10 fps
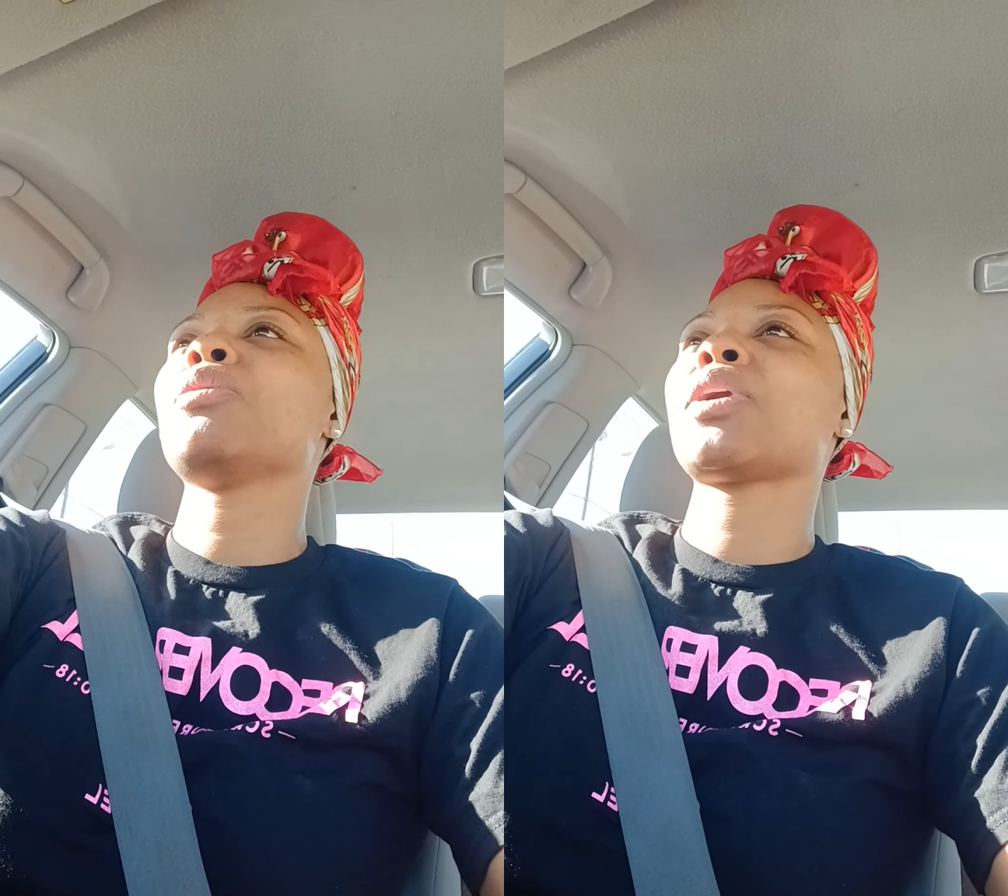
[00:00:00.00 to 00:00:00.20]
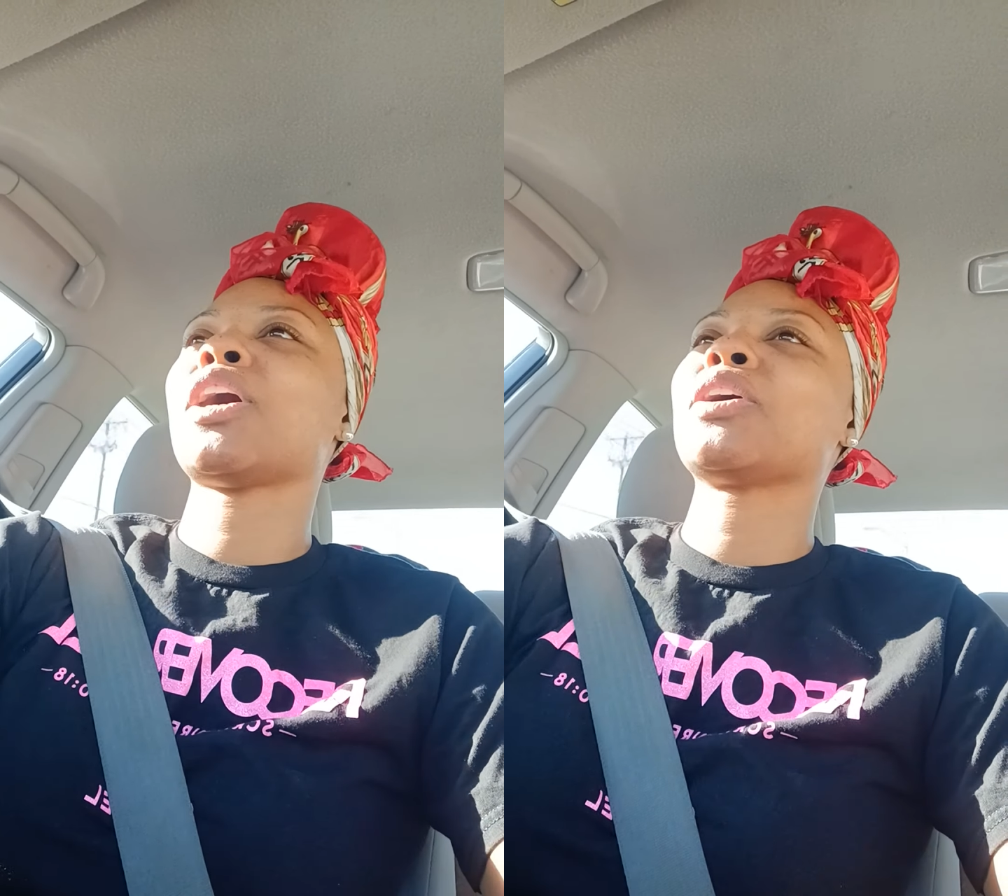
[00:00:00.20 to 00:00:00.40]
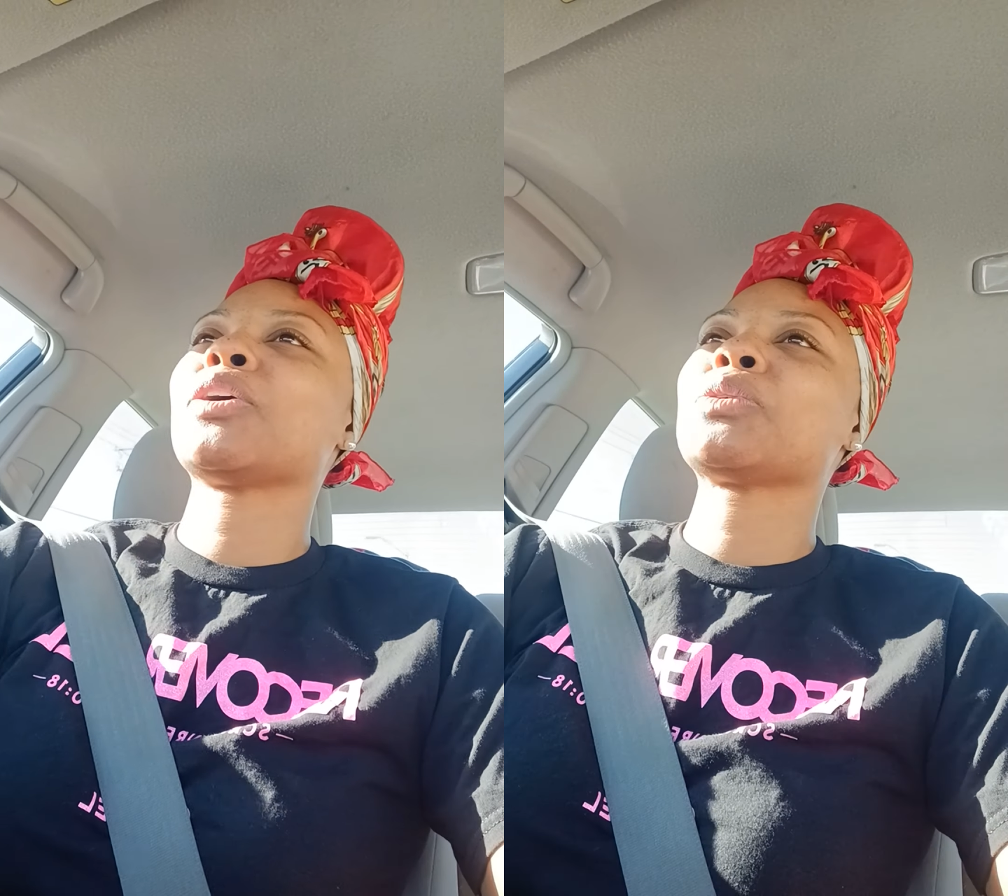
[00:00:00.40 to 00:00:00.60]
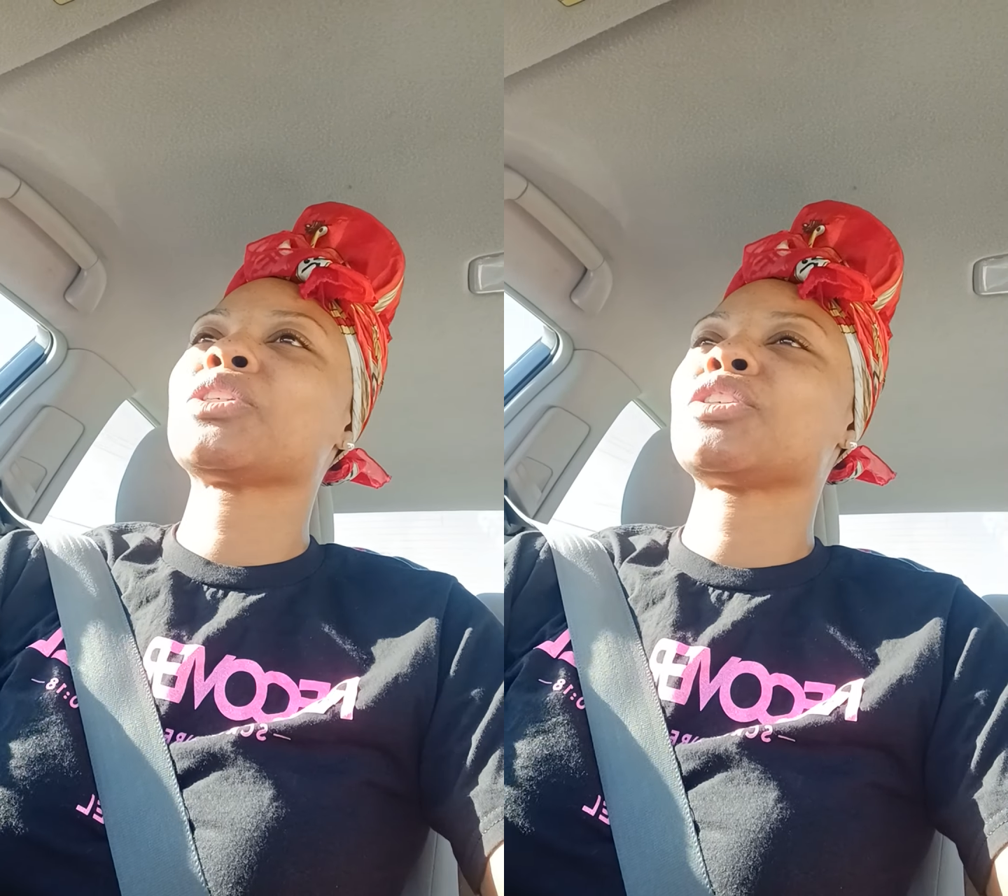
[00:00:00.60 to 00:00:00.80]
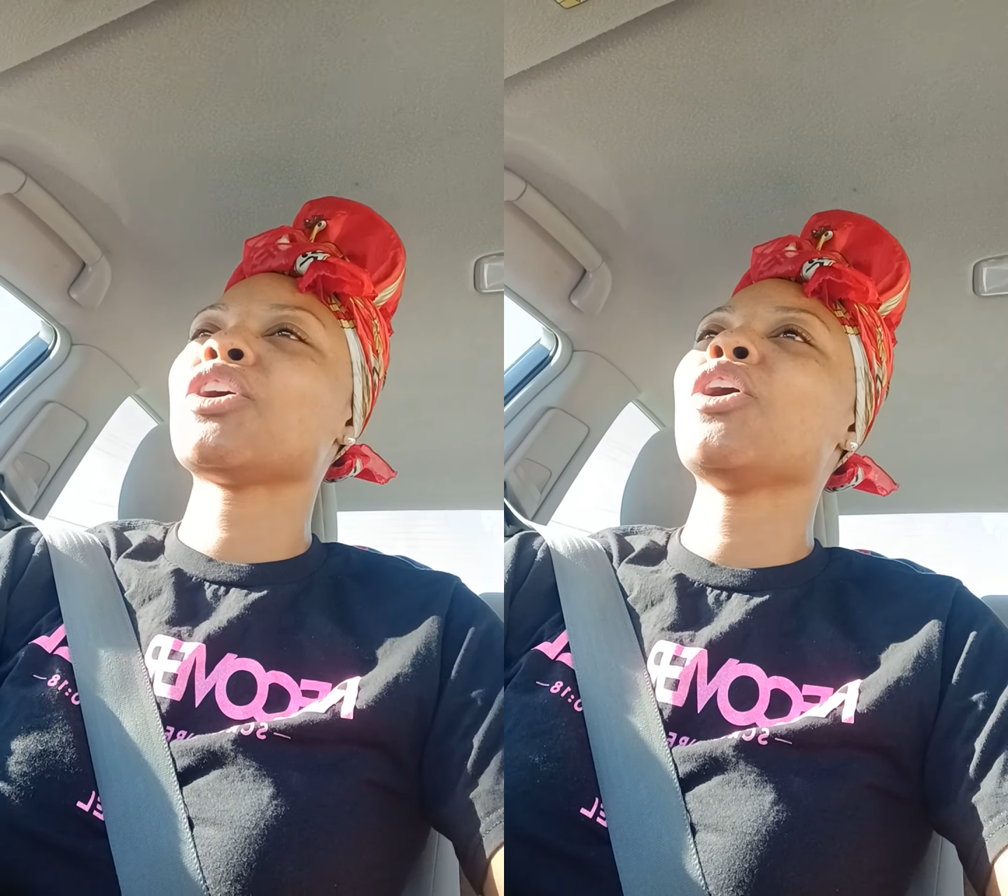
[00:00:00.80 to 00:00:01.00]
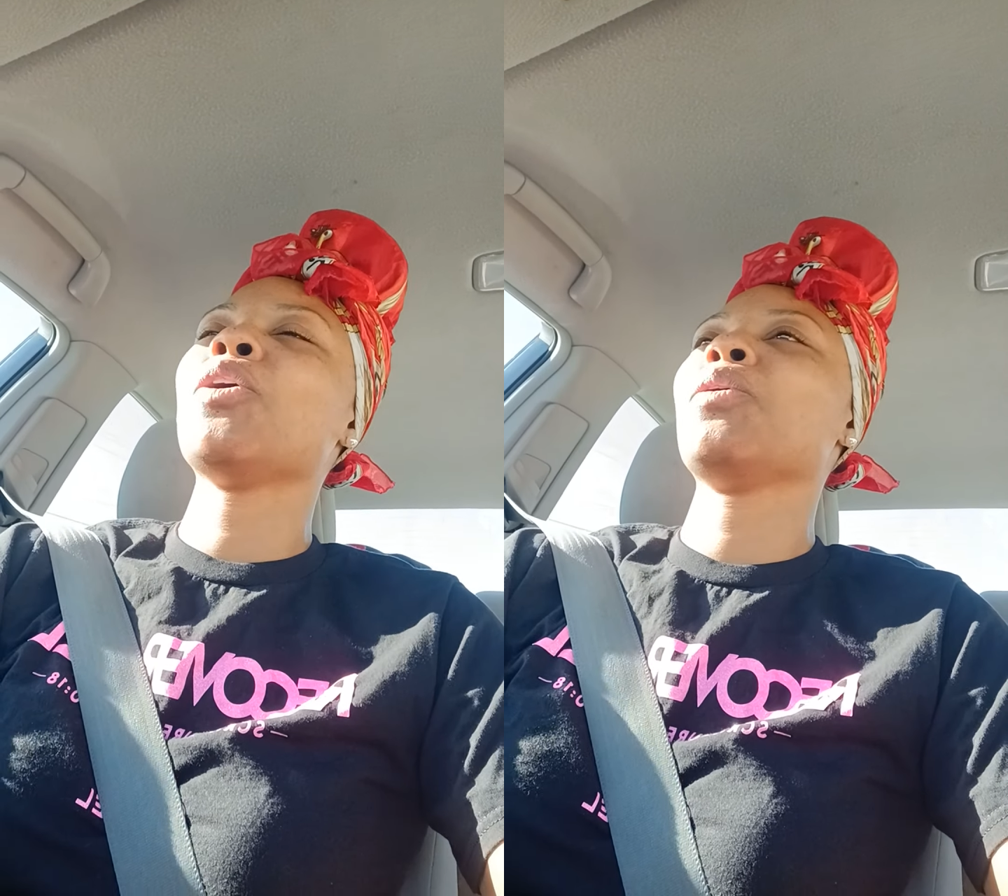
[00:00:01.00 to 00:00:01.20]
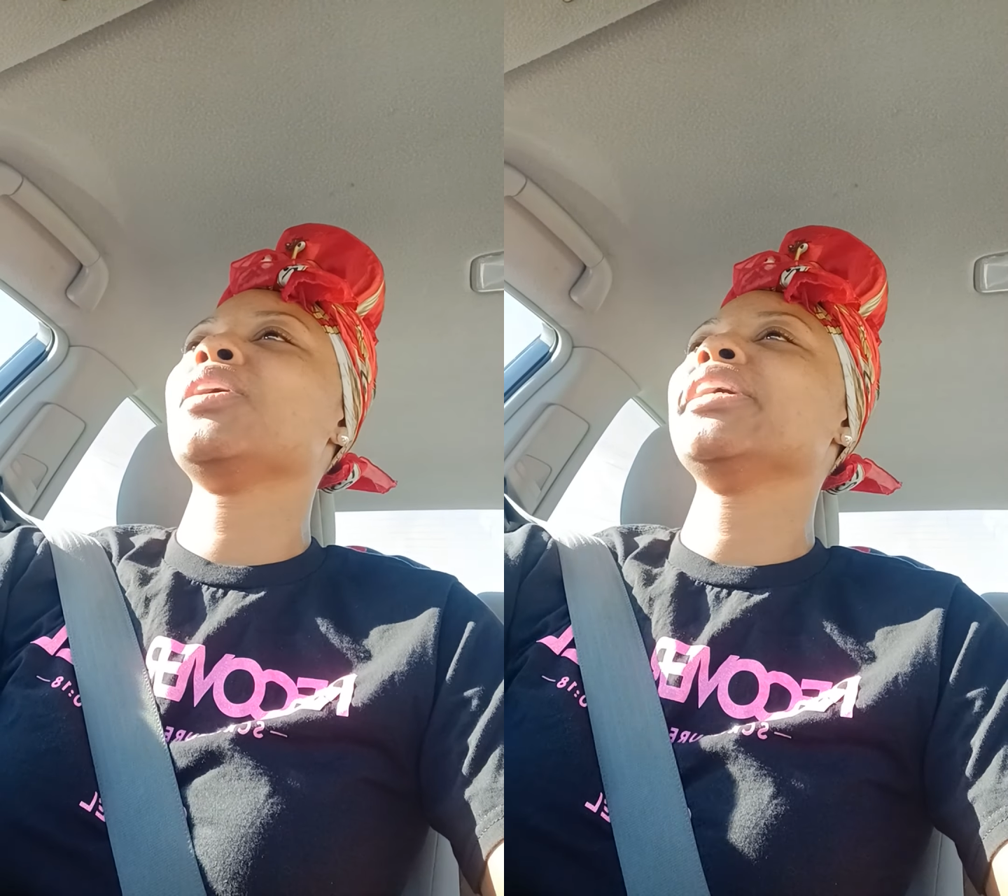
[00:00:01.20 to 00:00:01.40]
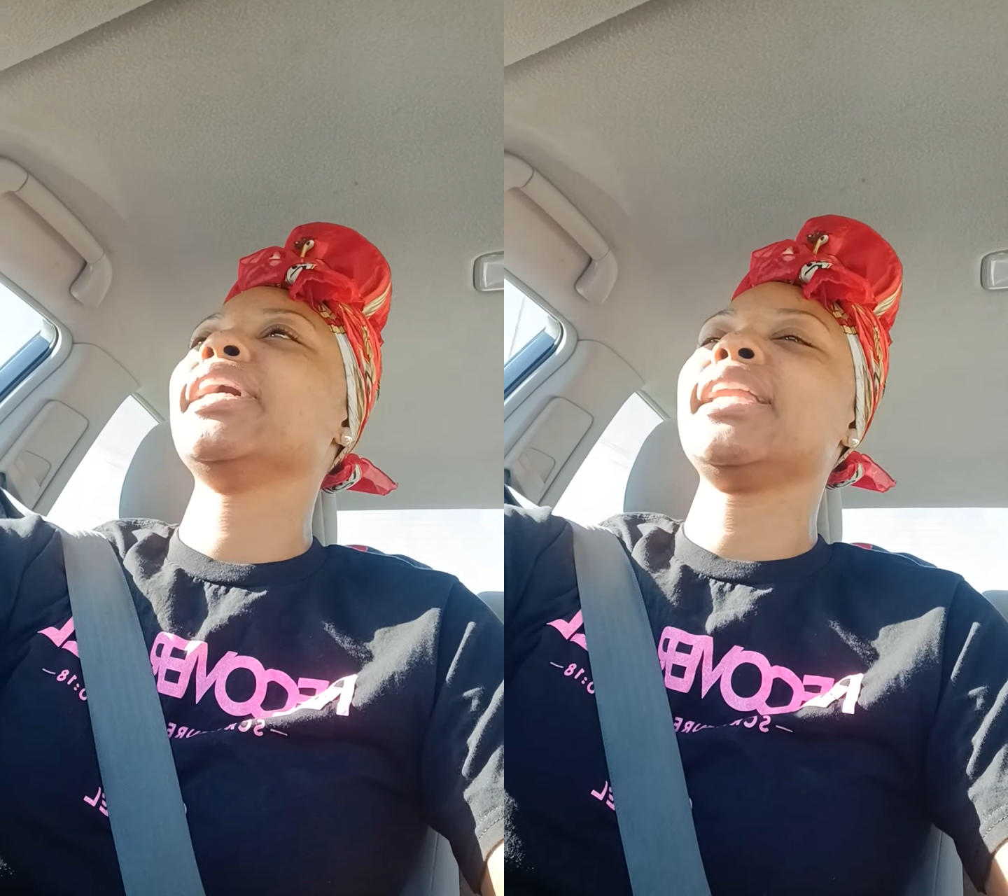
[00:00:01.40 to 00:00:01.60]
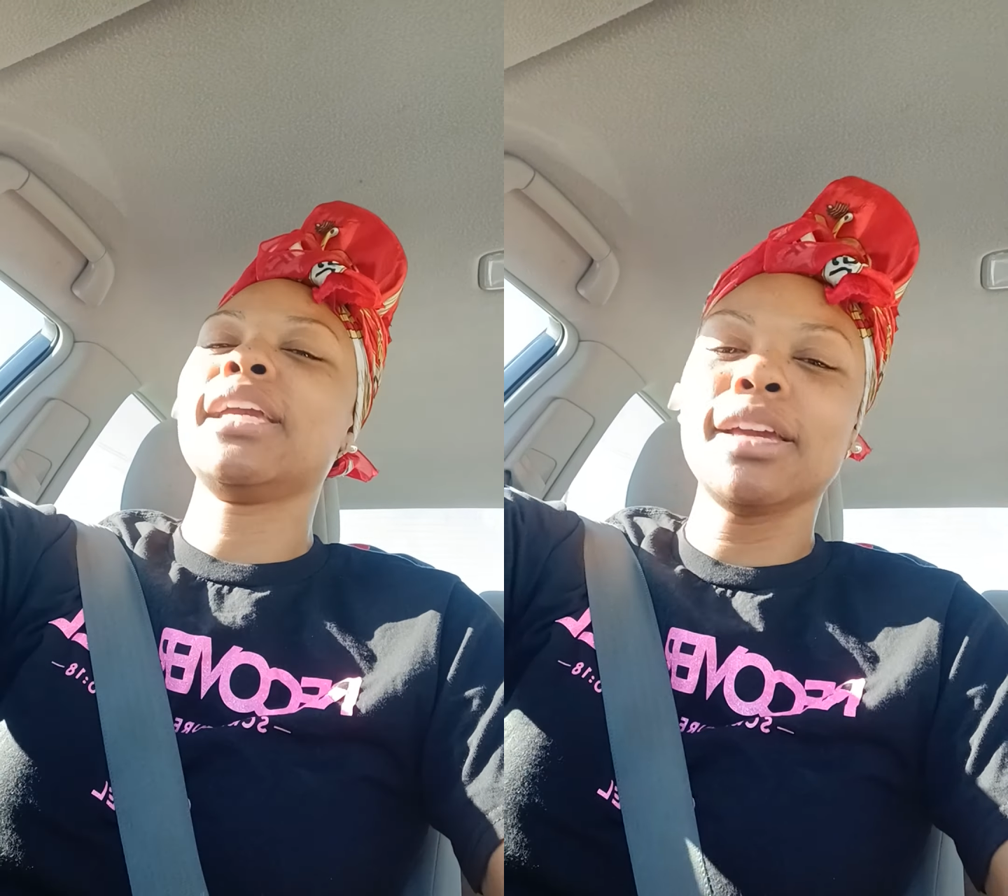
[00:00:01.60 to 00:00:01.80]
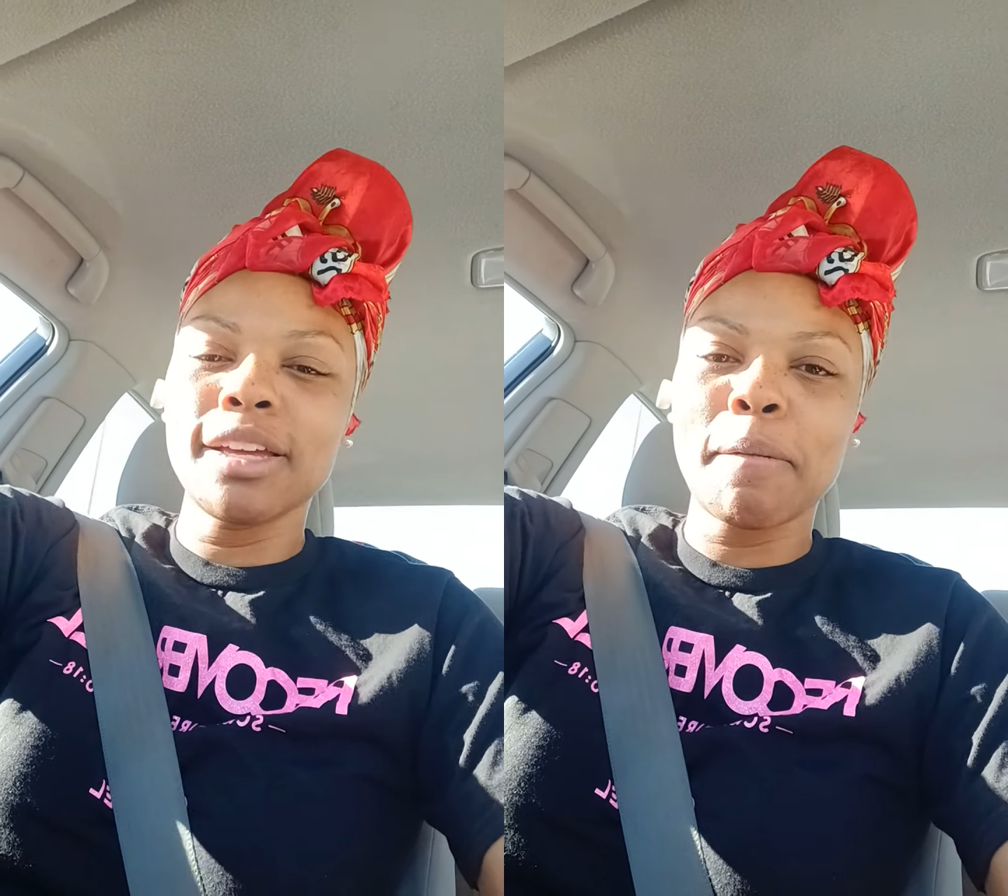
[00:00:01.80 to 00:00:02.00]
with all your soul,
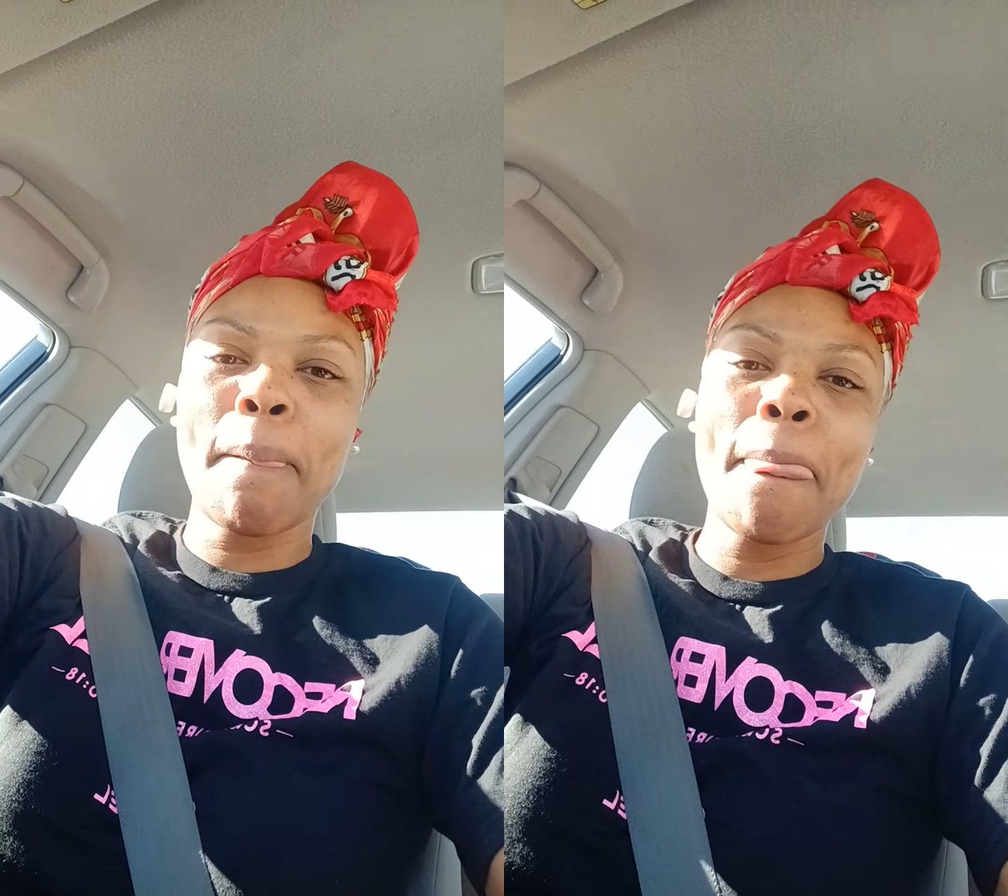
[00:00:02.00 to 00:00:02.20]
honey?